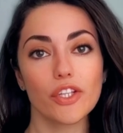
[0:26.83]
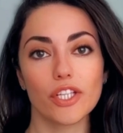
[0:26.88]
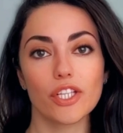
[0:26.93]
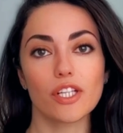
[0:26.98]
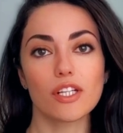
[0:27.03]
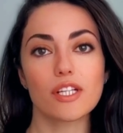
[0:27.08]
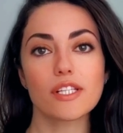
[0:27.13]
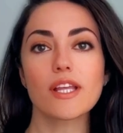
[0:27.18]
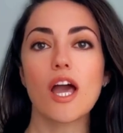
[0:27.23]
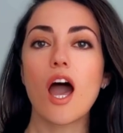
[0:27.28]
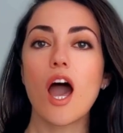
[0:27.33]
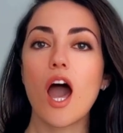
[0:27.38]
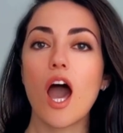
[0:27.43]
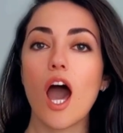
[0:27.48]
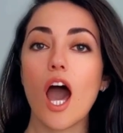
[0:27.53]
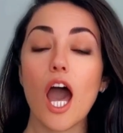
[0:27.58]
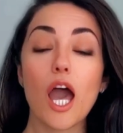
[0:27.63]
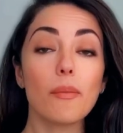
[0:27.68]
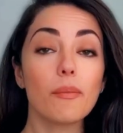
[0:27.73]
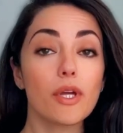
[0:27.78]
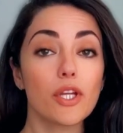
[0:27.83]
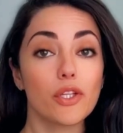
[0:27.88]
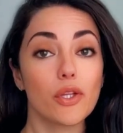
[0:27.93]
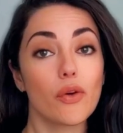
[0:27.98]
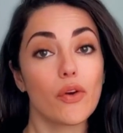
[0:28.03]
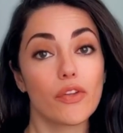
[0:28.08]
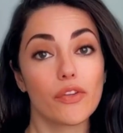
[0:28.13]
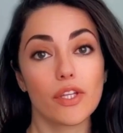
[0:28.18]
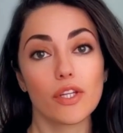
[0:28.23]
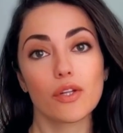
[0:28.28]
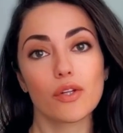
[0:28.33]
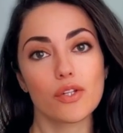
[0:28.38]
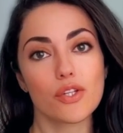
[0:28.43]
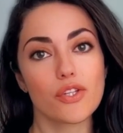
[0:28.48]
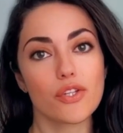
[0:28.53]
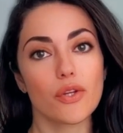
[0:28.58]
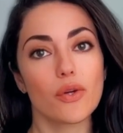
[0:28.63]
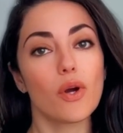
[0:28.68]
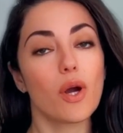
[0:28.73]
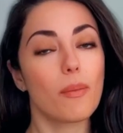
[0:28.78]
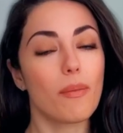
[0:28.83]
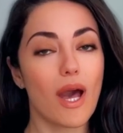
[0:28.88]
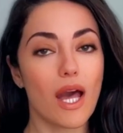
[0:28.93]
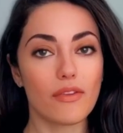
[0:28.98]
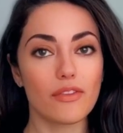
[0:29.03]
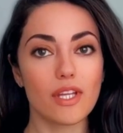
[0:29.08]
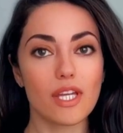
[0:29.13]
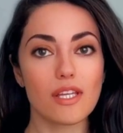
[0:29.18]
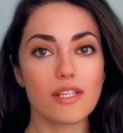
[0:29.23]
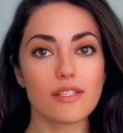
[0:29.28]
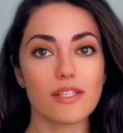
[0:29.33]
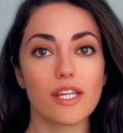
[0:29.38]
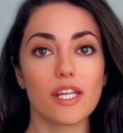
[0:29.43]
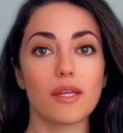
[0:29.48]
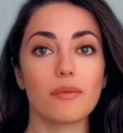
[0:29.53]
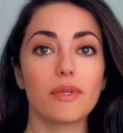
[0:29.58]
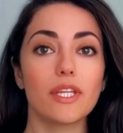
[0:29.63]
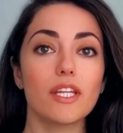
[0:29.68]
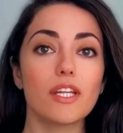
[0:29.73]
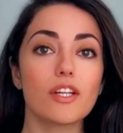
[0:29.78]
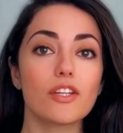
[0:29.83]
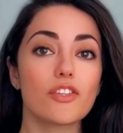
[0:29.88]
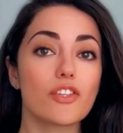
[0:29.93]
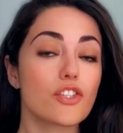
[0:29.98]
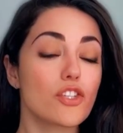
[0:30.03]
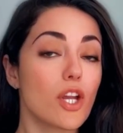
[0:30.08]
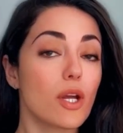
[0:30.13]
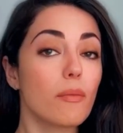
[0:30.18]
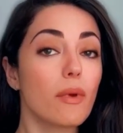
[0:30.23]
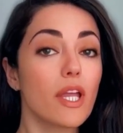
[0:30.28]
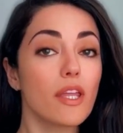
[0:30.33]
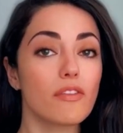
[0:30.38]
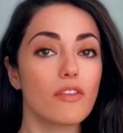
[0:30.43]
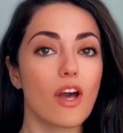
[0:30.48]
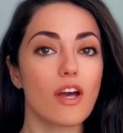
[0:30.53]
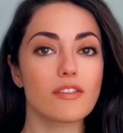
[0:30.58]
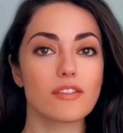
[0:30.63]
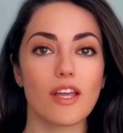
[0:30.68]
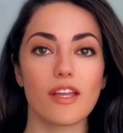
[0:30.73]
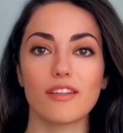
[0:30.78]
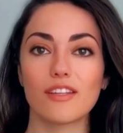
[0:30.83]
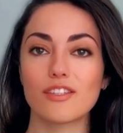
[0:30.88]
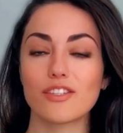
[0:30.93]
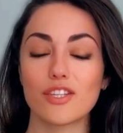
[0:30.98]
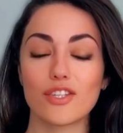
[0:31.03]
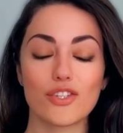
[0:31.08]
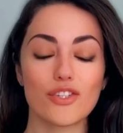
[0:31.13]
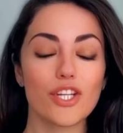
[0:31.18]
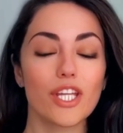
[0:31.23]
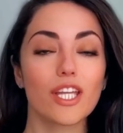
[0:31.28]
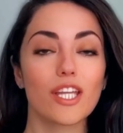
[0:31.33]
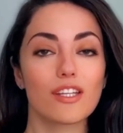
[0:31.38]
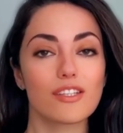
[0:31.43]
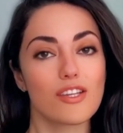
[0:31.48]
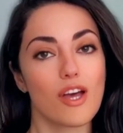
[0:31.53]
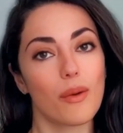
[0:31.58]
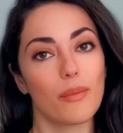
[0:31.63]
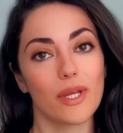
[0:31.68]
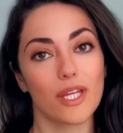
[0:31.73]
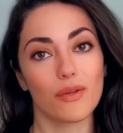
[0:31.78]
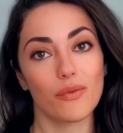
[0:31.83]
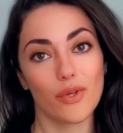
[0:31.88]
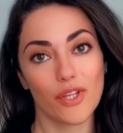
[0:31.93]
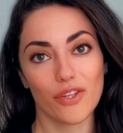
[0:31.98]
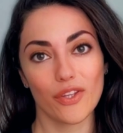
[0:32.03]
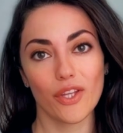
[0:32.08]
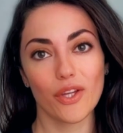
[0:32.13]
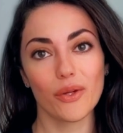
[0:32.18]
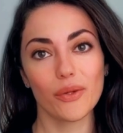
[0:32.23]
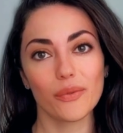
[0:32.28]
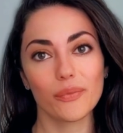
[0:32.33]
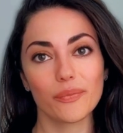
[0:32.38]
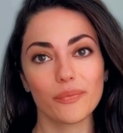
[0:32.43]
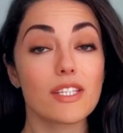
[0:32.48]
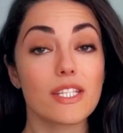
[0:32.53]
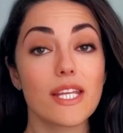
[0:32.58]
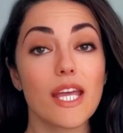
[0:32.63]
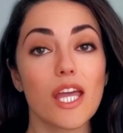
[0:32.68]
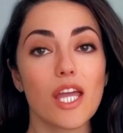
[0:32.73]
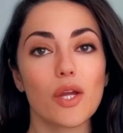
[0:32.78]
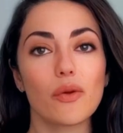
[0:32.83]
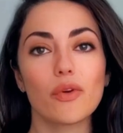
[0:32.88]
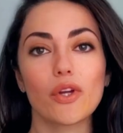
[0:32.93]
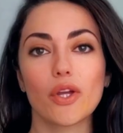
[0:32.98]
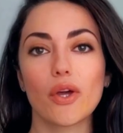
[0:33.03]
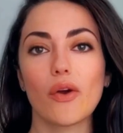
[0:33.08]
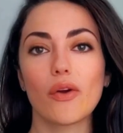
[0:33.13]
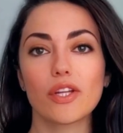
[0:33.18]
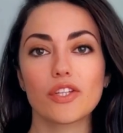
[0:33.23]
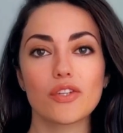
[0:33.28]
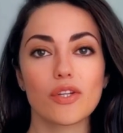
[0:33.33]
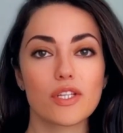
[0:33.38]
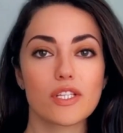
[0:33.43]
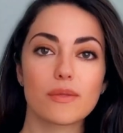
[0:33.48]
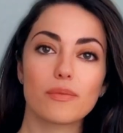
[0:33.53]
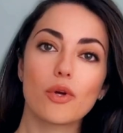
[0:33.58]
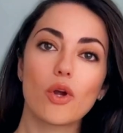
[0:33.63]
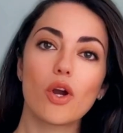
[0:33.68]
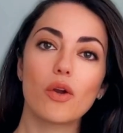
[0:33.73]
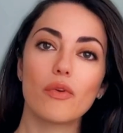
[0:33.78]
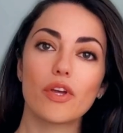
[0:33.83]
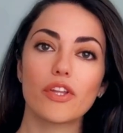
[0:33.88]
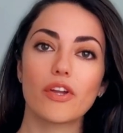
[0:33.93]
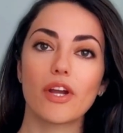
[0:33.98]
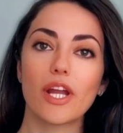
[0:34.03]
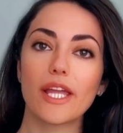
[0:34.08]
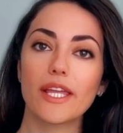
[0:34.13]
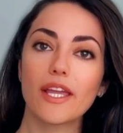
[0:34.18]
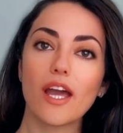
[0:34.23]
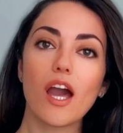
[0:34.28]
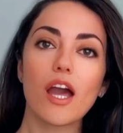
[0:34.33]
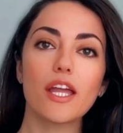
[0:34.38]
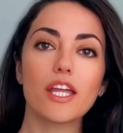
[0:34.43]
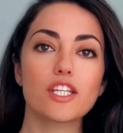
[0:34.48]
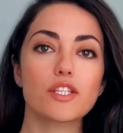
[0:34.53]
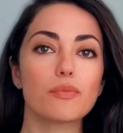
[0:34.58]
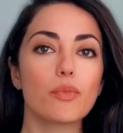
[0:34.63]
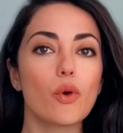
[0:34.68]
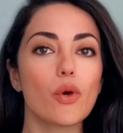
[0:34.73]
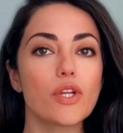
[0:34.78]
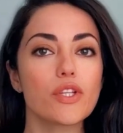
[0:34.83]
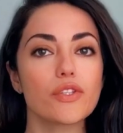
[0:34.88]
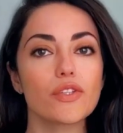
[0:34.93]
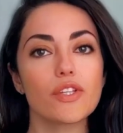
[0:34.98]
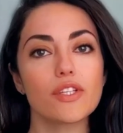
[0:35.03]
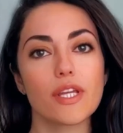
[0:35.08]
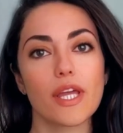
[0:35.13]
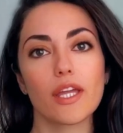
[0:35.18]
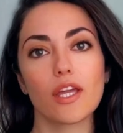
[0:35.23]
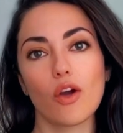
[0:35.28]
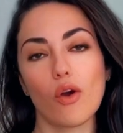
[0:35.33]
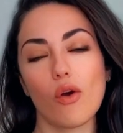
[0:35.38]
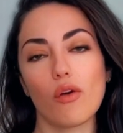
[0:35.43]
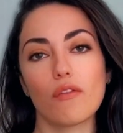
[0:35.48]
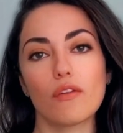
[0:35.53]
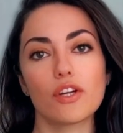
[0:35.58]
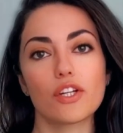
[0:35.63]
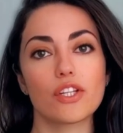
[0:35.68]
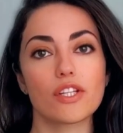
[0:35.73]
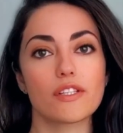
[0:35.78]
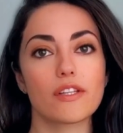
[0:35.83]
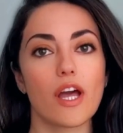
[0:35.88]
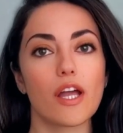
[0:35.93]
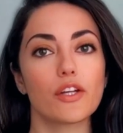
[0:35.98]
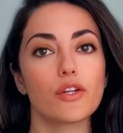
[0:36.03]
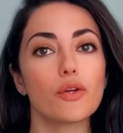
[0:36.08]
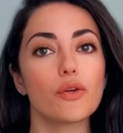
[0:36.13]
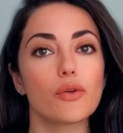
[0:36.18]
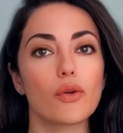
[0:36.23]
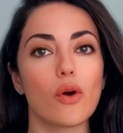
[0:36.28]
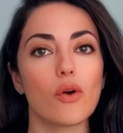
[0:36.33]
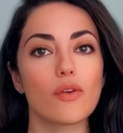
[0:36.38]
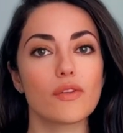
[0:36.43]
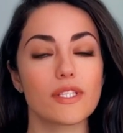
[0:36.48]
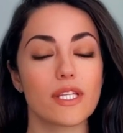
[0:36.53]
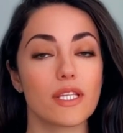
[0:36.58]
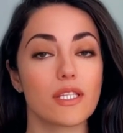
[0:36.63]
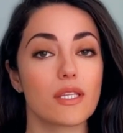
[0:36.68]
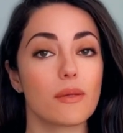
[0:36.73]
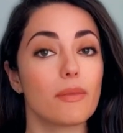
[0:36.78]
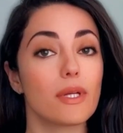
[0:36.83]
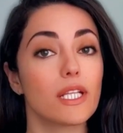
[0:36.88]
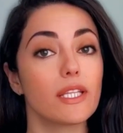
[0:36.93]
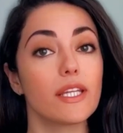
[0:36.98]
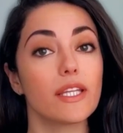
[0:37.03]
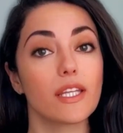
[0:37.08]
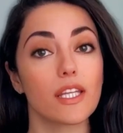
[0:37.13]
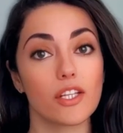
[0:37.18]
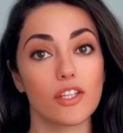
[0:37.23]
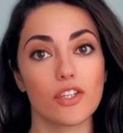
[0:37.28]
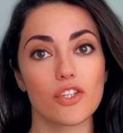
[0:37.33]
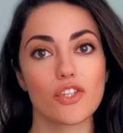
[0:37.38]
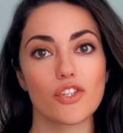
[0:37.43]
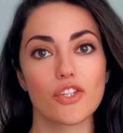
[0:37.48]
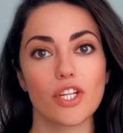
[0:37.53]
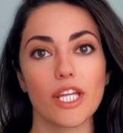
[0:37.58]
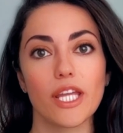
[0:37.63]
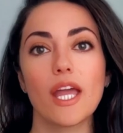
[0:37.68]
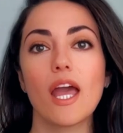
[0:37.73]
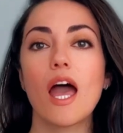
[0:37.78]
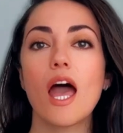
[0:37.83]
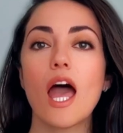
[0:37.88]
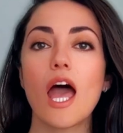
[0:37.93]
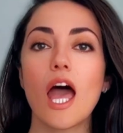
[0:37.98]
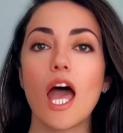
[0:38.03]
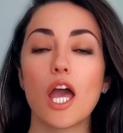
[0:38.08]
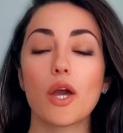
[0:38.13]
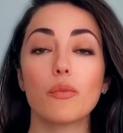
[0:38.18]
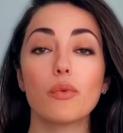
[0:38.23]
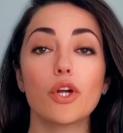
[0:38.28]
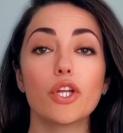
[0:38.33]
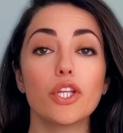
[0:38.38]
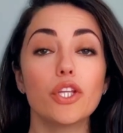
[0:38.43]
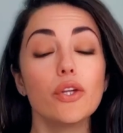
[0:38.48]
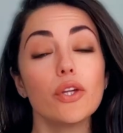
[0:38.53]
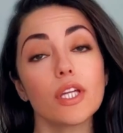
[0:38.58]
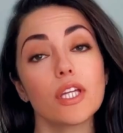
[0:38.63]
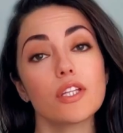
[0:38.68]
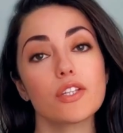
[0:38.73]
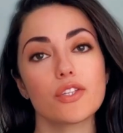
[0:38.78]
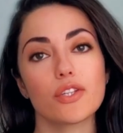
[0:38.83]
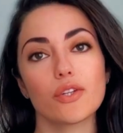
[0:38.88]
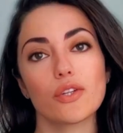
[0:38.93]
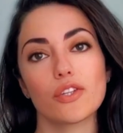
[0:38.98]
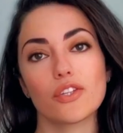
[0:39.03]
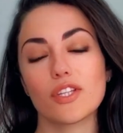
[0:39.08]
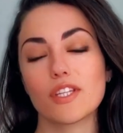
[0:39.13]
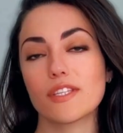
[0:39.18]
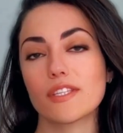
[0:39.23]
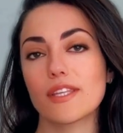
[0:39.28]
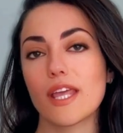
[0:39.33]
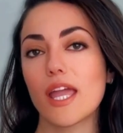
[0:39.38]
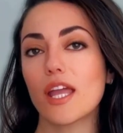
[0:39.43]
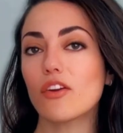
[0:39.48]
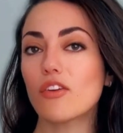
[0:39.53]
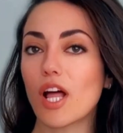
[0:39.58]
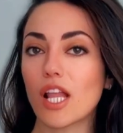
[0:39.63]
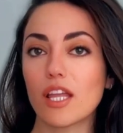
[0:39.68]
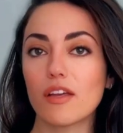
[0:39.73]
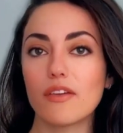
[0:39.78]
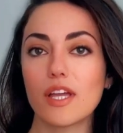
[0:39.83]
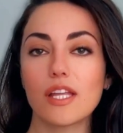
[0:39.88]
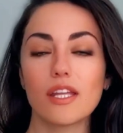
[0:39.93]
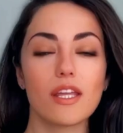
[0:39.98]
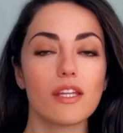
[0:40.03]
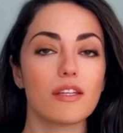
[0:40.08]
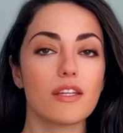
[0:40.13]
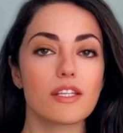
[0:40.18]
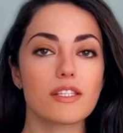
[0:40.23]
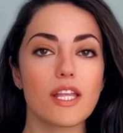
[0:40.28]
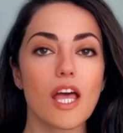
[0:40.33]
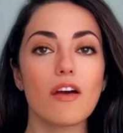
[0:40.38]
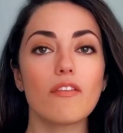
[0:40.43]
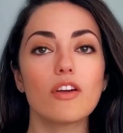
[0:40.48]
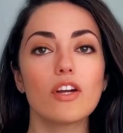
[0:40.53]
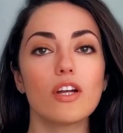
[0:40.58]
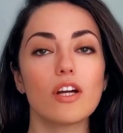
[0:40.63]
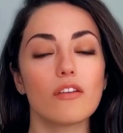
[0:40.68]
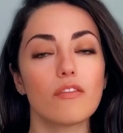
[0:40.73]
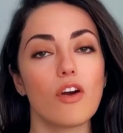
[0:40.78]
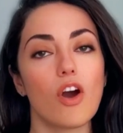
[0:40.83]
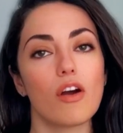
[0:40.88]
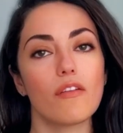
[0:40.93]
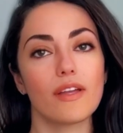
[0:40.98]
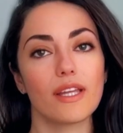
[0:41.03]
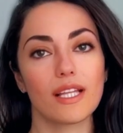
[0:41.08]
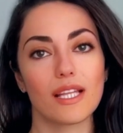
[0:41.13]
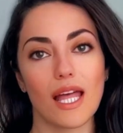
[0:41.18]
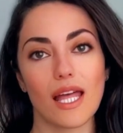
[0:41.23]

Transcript: years, I might know a thing or two about this, and I'm here to share my thoughts on this intriguing topic with you. Today, we're going to explore whether AI is poised to take over designer roles roles in the building industry and what you can do to stay relevant in this ever evolving